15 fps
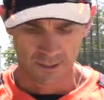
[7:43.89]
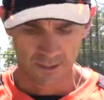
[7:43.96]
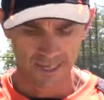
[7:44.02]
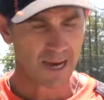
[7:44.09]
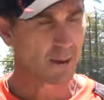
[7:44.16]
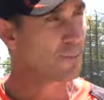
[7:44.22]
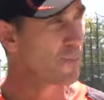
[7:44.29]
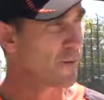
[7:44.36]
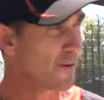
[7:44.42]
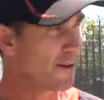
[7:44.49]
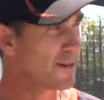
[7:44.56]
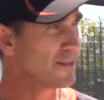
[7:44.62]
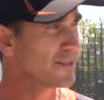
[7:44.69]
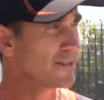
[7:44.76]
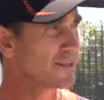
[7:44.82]
the
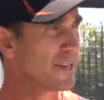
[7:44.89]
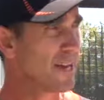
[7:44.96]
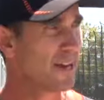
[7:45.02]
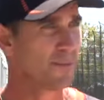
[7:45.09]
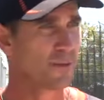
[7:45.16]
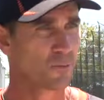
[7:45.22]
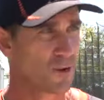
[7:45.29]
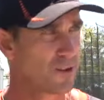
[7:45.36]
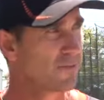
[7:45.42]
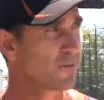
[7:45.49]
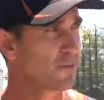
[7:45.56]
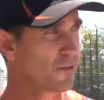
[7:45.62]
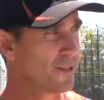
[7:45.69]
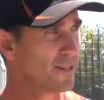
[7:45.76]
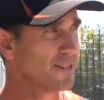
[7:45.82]
umpires and the
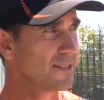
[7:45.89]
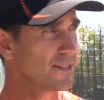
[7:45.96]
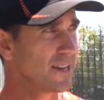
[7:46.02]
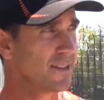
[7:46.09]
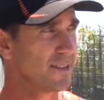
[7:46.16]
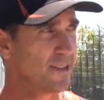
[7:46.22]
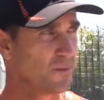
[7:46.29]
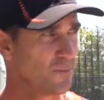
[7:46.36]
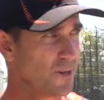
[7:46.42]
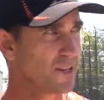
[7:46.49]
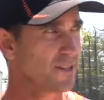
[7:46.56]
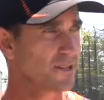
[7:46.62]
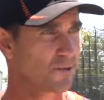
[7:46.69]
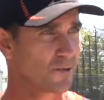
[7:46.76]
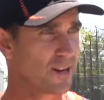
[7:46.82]
referees and the
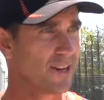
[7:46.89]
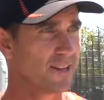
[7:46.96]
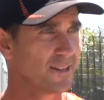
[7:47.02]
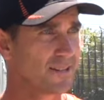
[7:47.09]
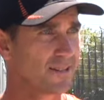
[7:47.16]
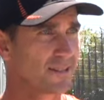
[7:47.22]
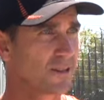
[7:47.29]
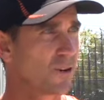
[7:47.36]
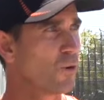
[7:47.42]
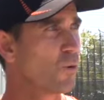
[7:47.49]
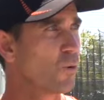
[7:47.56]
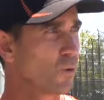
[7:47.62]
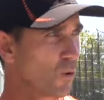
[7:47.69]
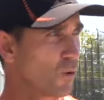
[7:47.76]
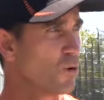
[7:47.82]
administrators
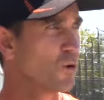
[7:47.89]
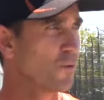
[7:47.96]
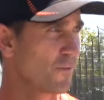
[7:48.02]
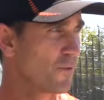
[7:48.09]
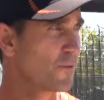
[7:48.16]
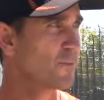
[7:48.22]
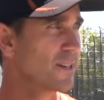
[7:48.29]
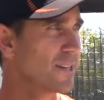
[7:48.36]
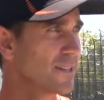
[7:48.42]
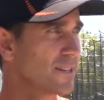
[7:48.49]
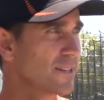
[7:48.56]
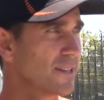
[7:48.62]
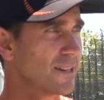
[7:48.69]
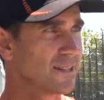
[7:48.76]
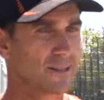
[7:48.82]
all learn from
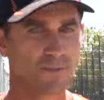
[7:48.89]
this